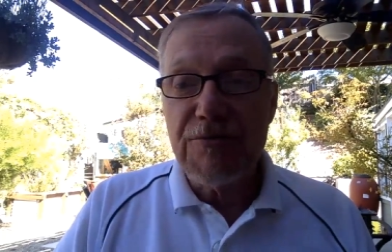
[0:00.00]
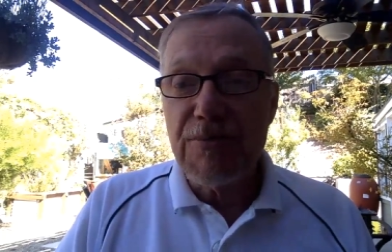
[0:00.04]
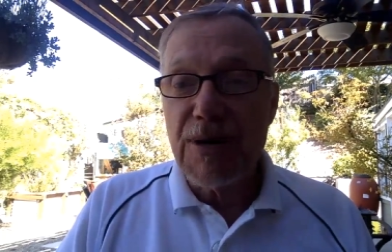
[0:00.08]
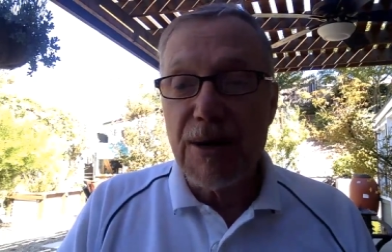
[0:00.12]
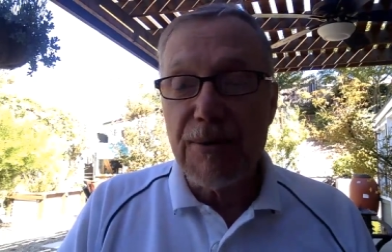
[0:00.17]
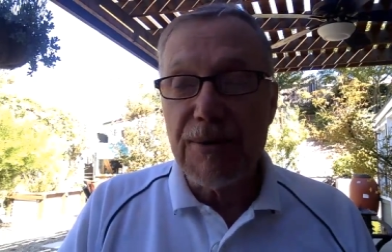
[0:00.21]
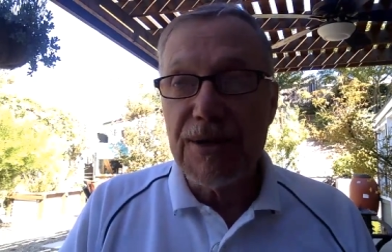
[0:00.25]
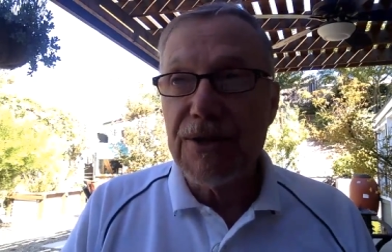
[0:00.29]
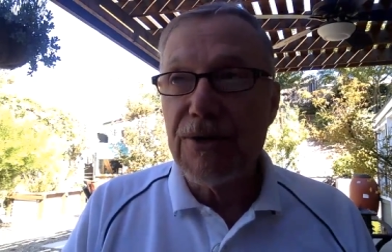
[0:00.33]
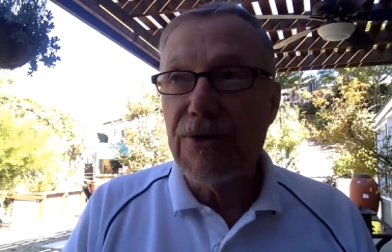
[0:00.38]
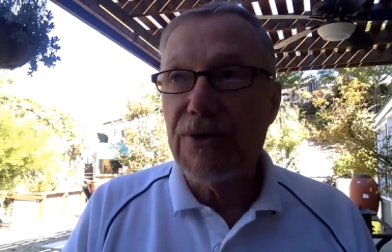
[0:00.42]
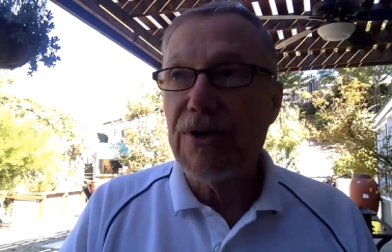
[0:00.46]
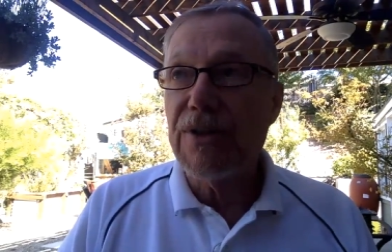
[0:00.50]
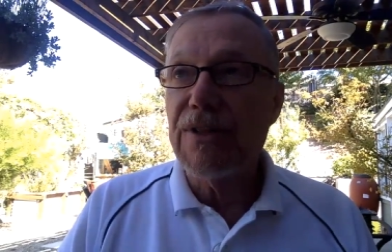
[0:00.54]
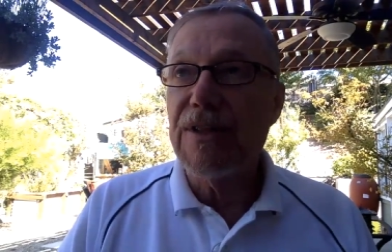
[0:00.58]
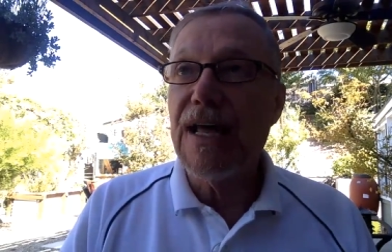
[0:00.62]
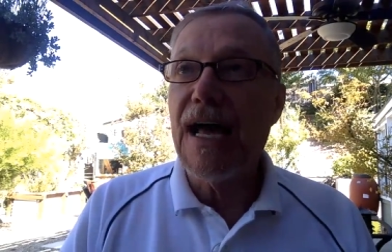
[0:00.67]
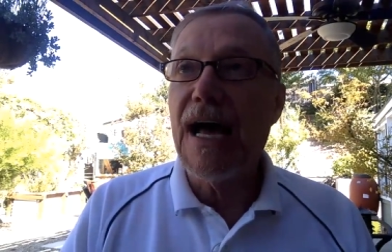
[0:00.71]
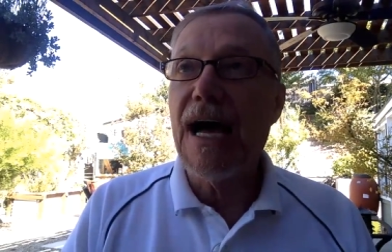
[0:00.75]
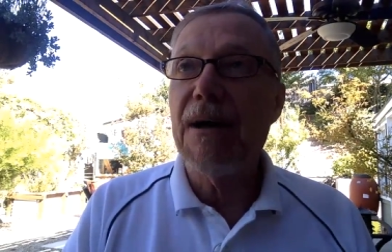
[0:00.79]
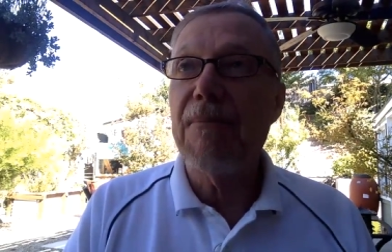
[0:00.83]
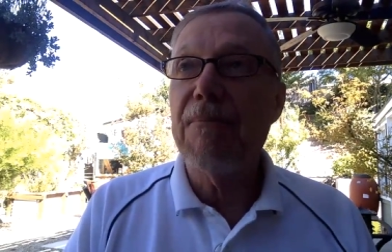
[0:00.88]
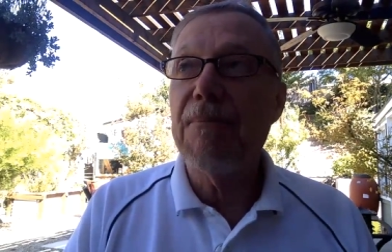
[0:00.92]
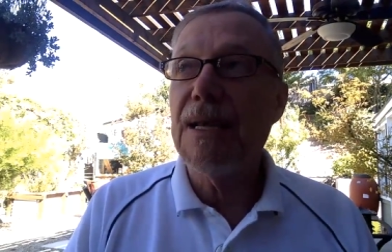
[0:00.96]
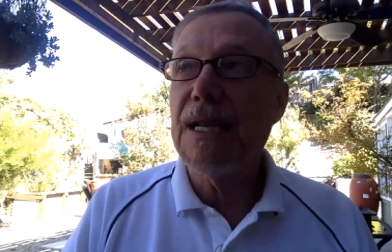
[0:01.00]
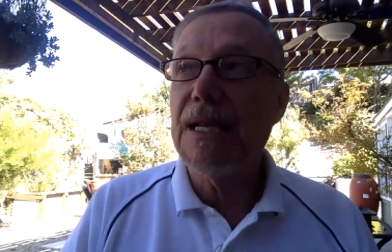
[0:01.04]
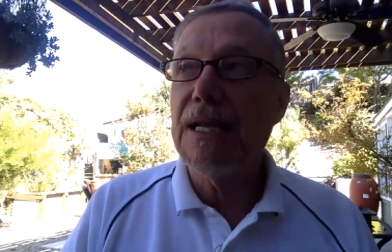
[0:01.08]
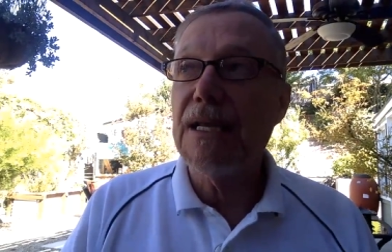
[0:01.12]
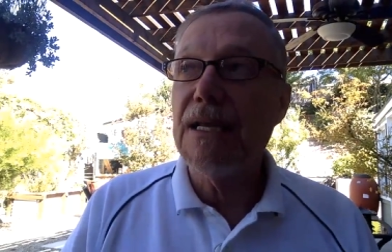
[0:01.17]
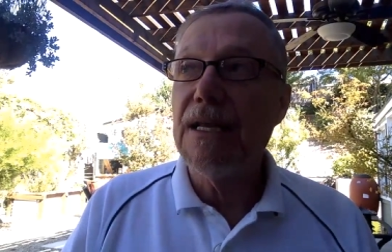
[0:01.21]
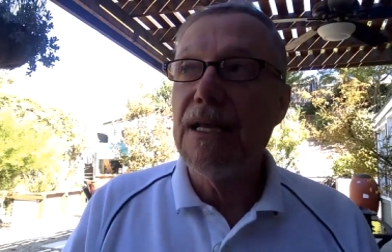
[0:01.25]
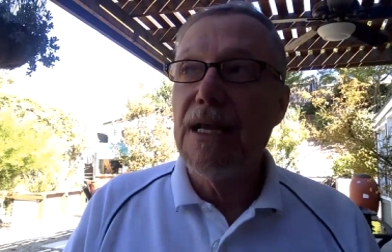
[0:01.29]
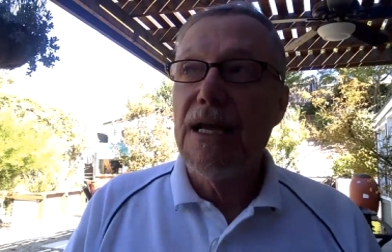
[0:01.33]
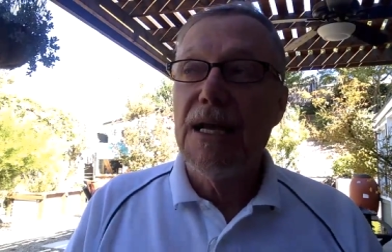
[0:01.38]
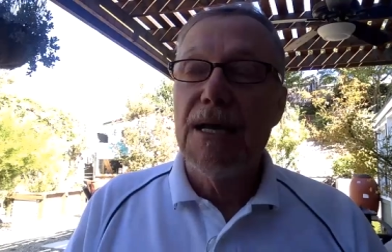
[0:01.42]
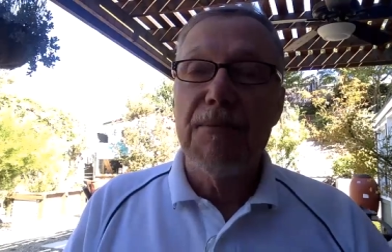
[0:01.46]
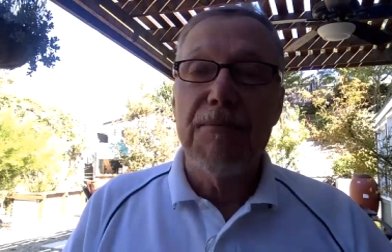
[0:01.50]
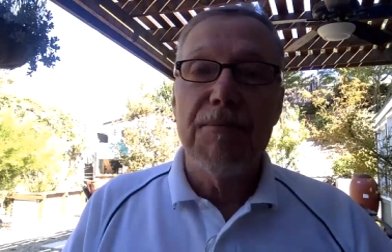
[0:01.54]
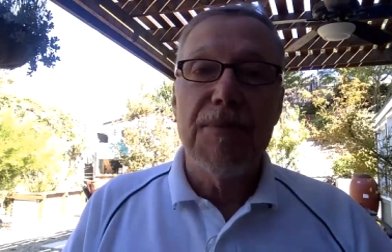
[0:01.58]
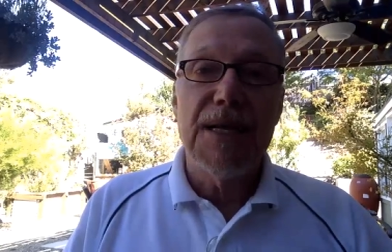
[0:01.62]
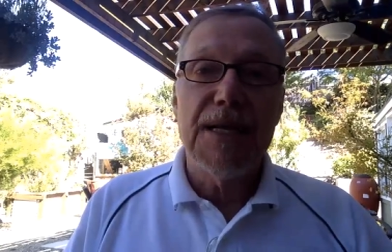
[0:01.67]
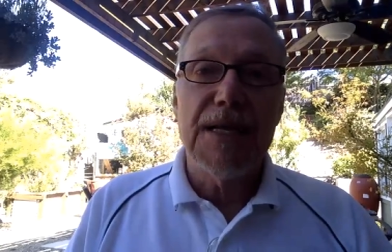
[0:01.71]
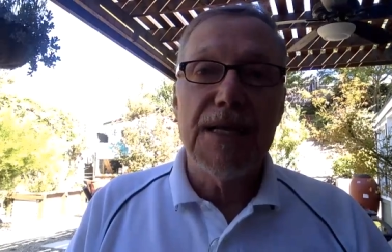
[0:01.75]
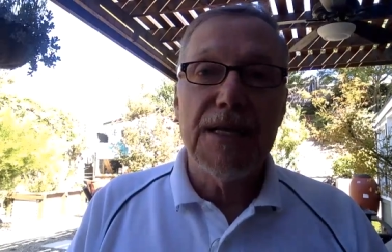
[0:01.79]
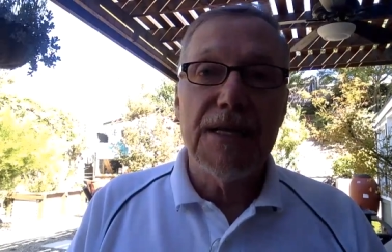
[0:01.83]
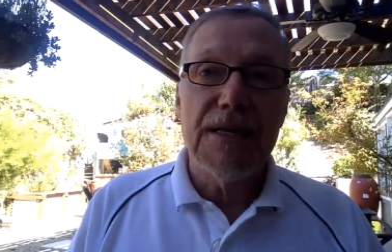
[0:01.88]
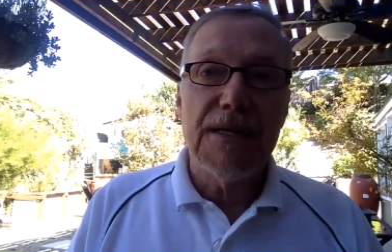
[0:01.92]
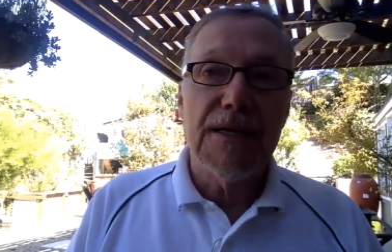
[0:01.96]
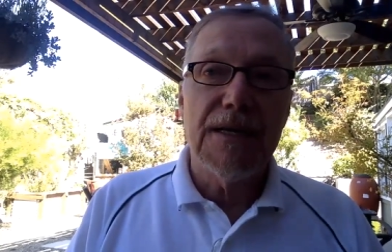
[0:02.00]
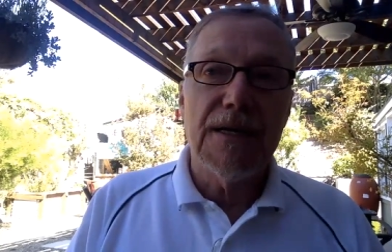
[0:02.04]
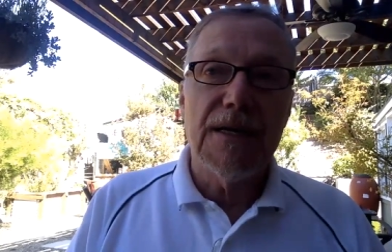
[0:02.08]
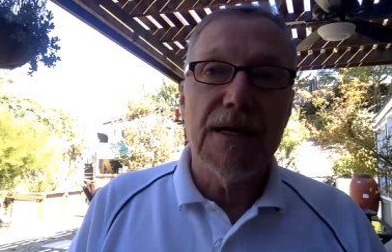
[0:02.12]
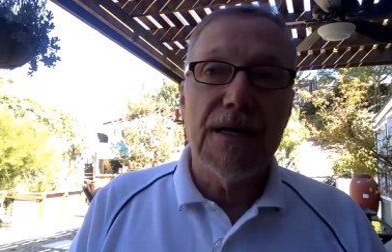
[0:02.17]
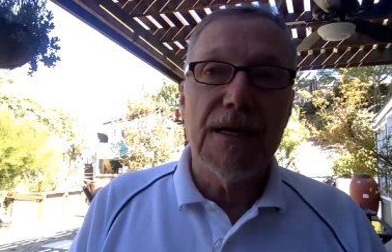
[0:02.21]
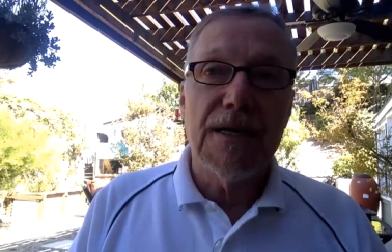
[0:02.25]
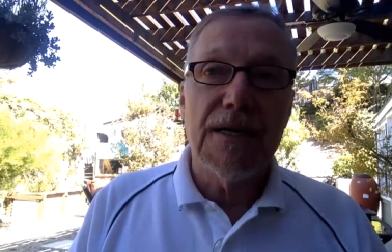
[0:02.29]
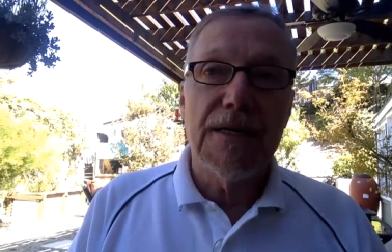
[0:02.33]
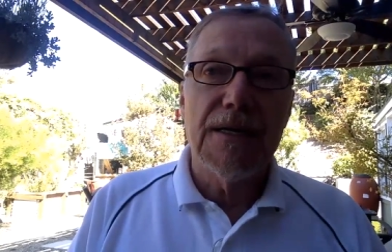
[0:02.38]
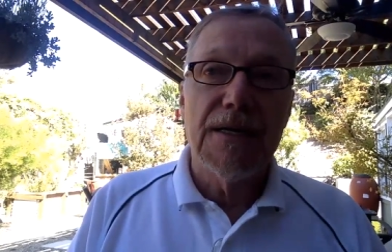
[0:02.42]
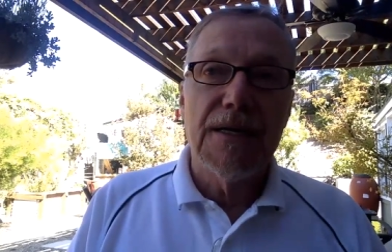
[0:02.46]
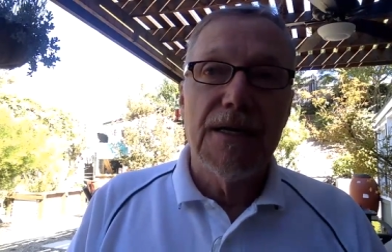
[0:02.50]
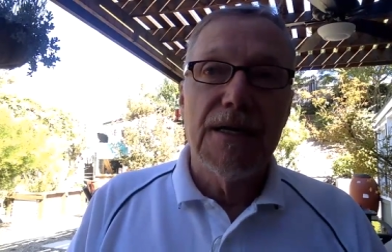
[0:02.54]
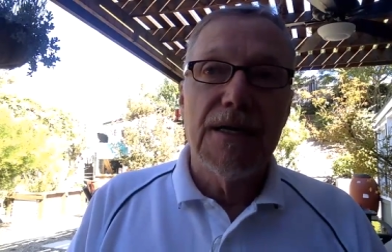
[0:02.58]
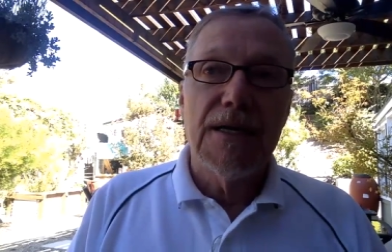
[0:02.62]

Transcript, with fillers: You've probably heard of that. Many, many uh,